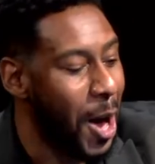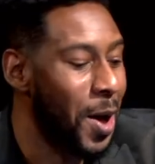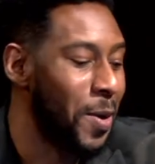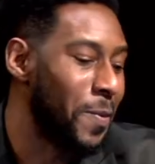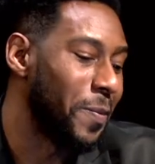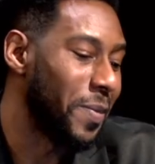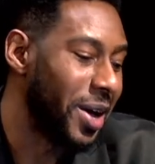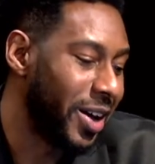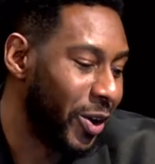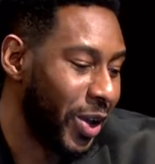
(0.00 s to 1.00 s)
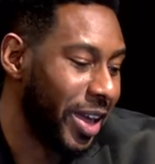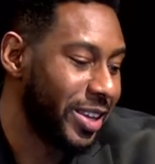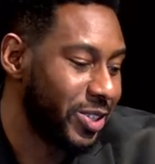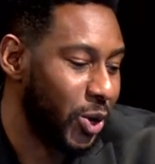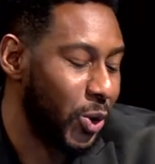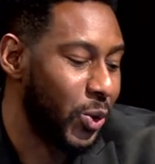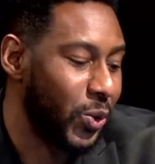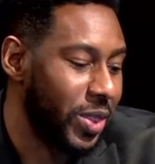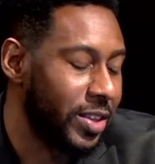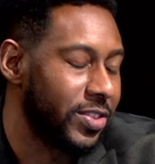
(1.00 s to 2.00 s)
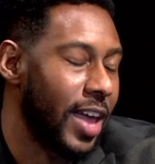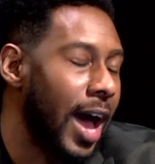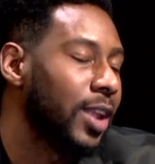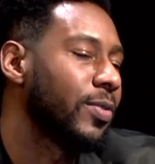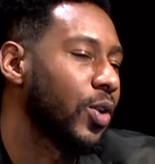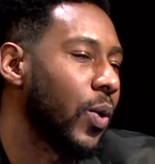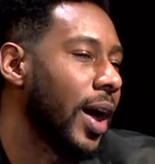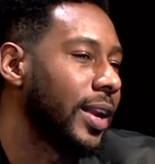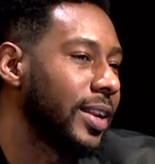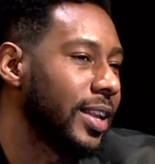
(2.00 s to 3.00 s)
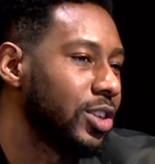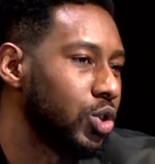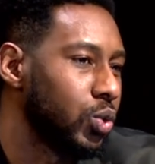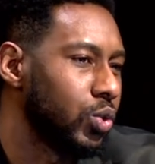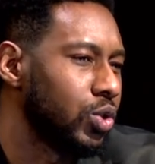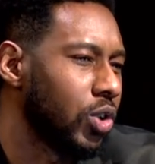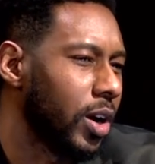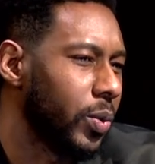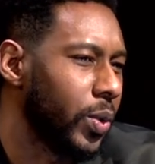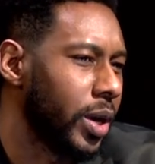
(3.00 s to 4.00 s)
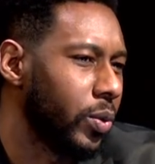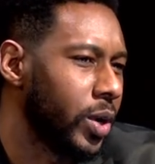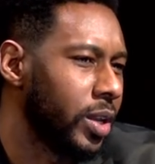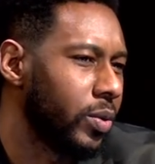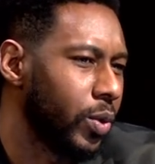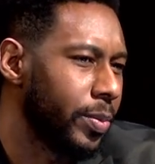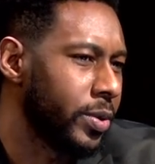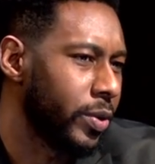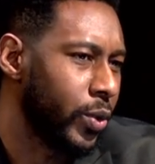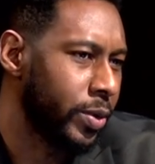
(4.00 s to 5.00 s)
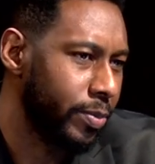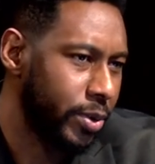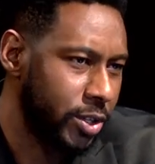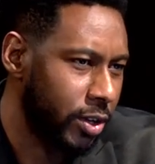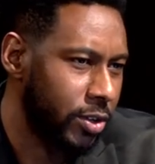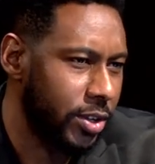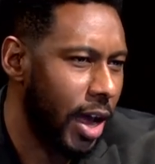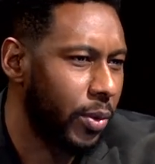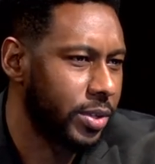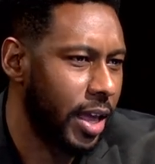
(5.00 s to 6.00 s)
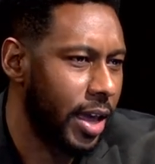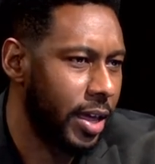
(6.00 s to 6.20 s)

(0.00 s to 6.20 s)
Um, okay, so the style of karate that you, you started with, what what what particular style was that?